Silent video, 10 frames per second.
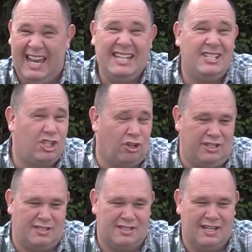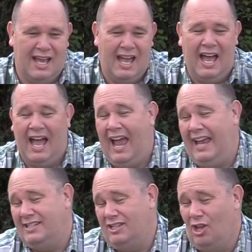It's a choice.
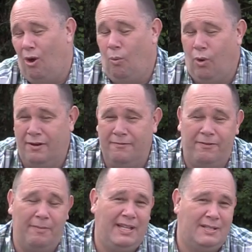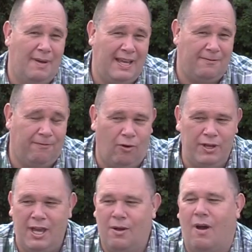It's not one for me to make for
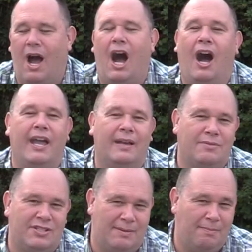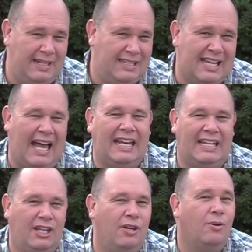you. I am simply
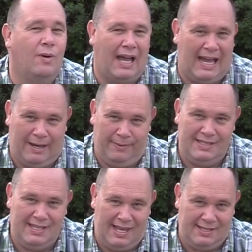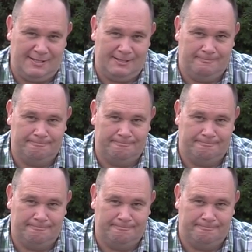telling you how it is.